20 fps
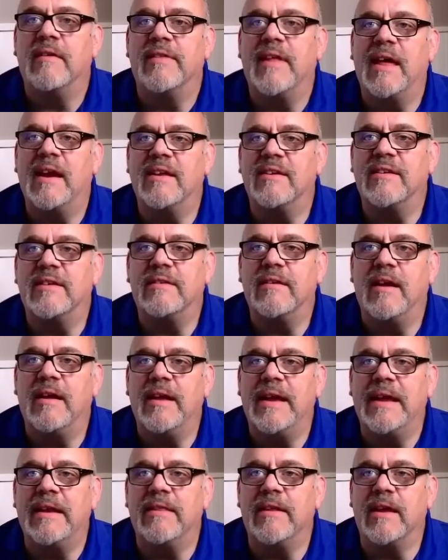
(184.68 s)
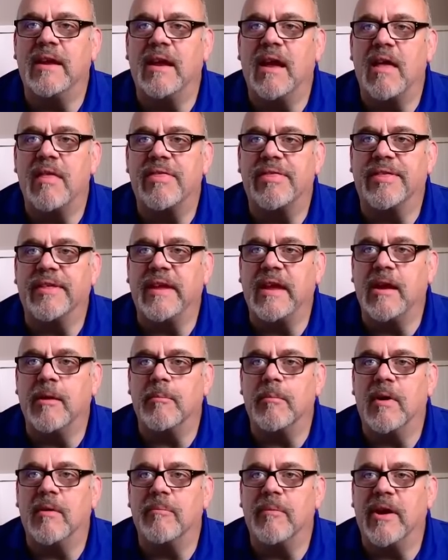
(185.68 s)
That is in the
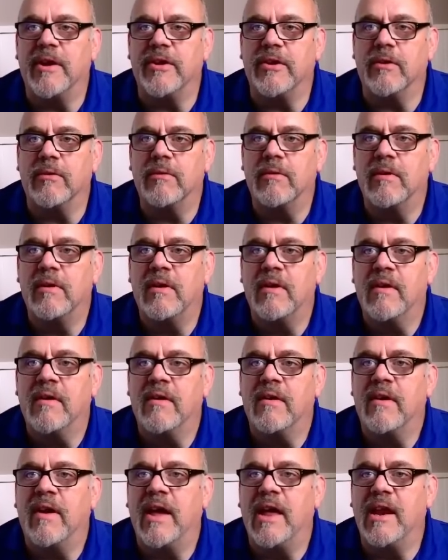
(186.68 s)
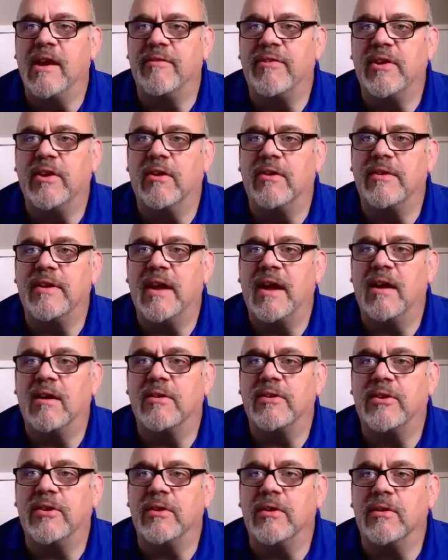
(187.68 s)
theme menu. And if you go
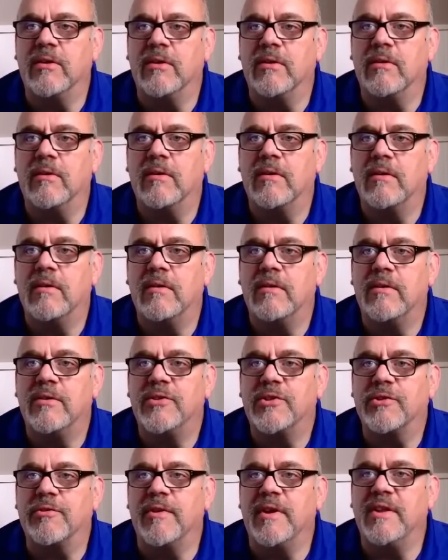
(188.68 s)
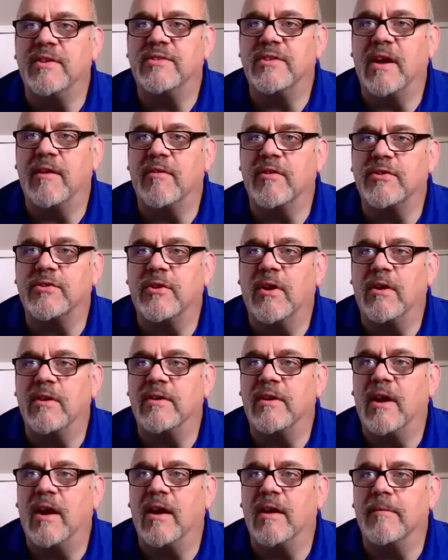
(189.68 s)
down to screensaver start
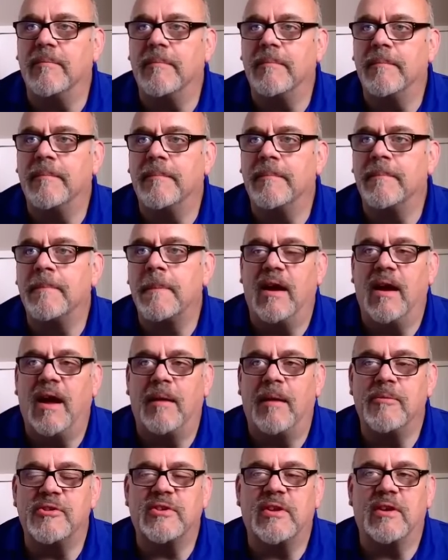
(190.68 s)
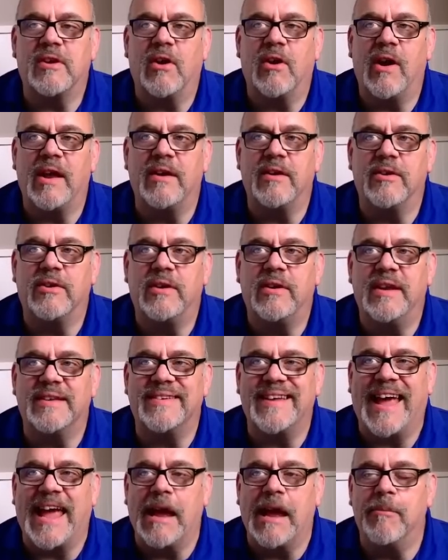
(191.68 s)
time, I'm just going to go ahead and
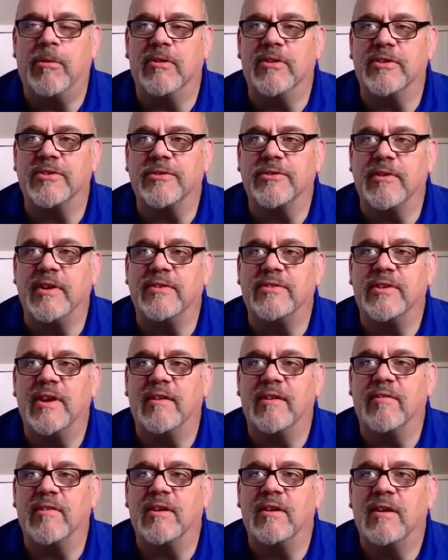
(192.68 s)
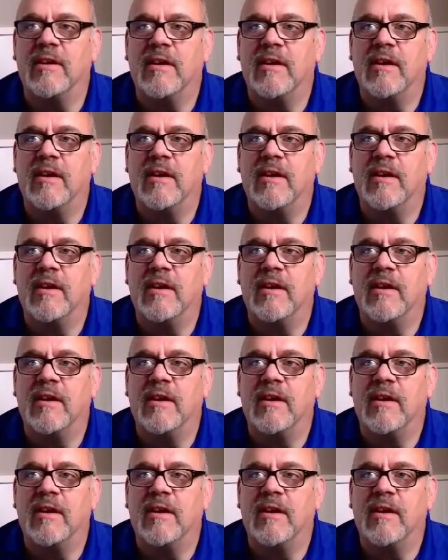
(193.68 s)
disable the screensaver.